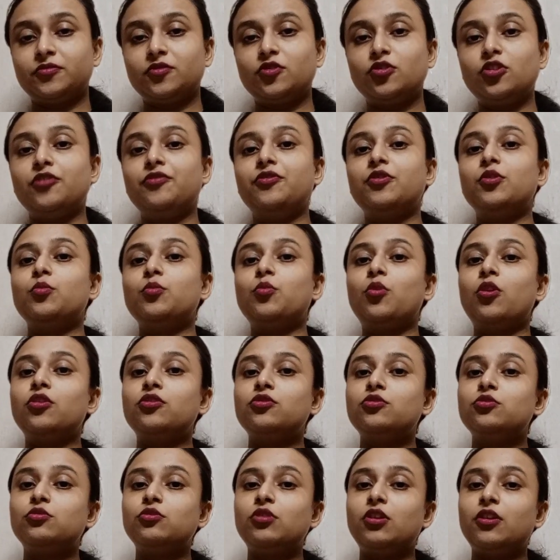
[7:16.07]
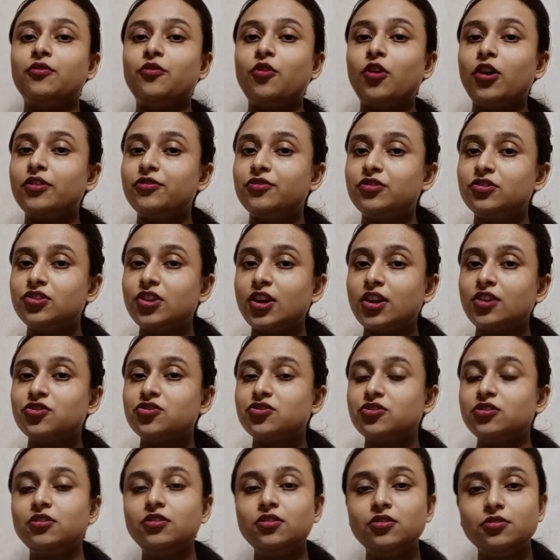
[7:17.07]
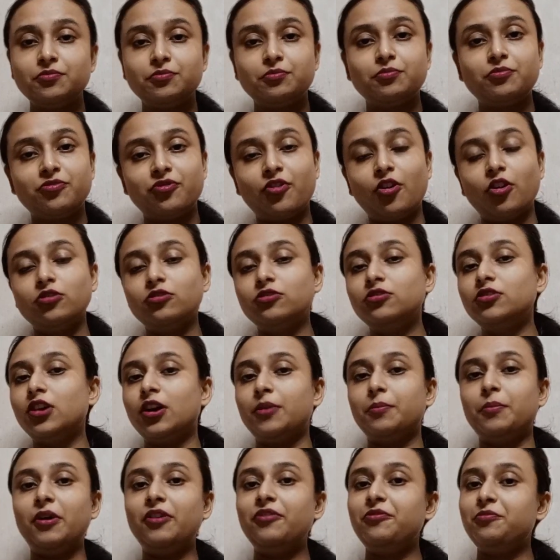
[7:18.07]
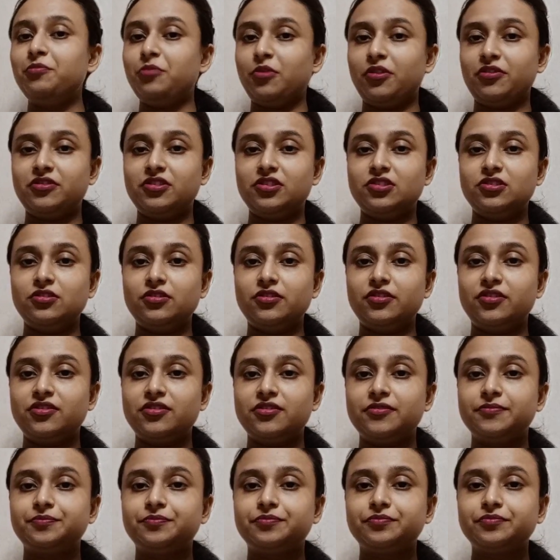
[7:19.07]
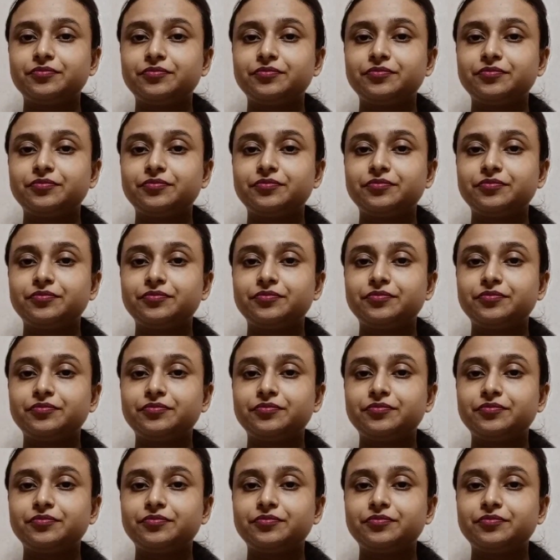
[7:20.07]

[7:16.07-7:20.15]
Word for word: So if you want to avoid rejection, follow the above procedures.